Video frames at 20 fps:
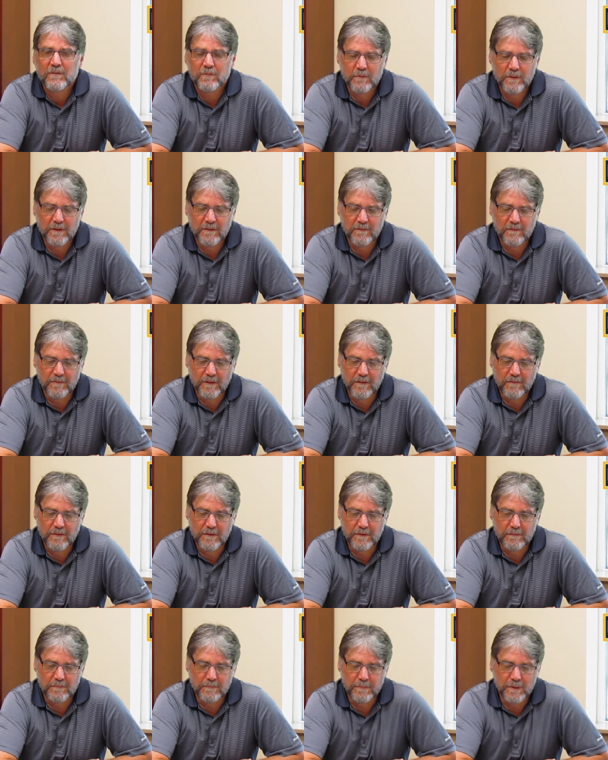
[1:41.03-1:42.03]
We are
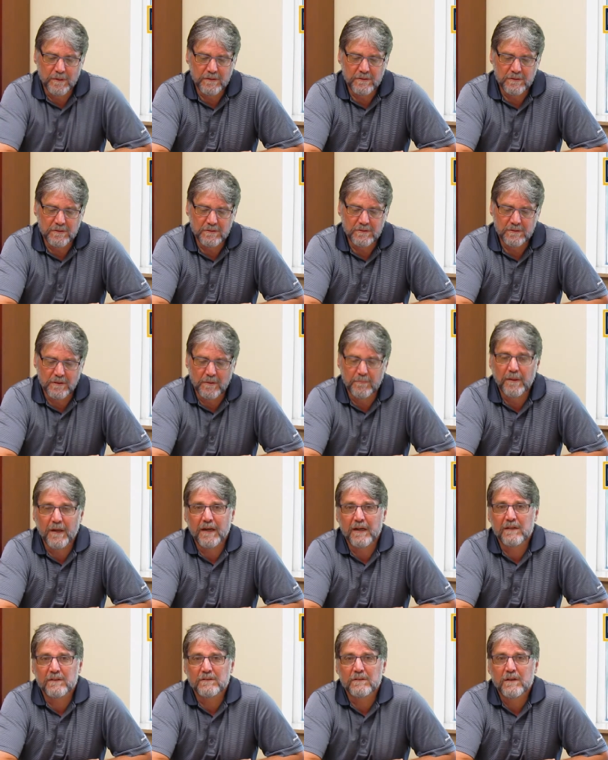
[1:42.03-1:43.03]
very bullish
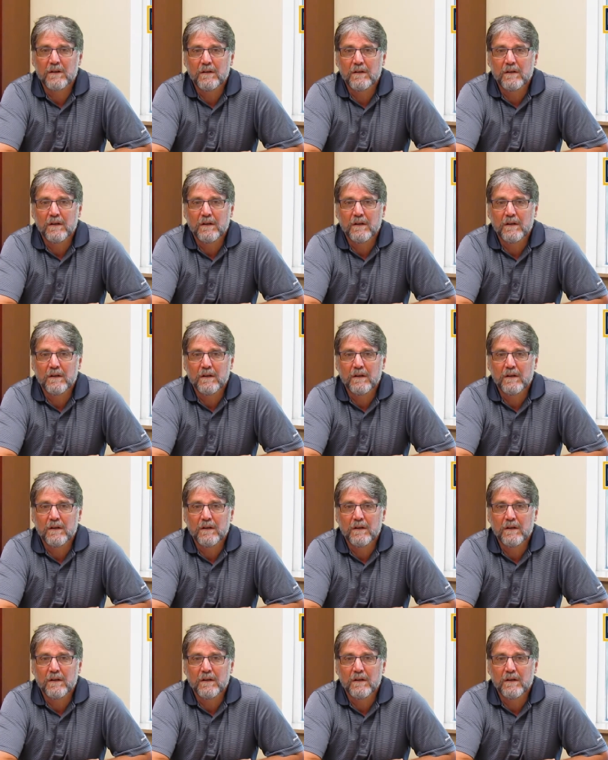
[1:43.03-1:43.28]
about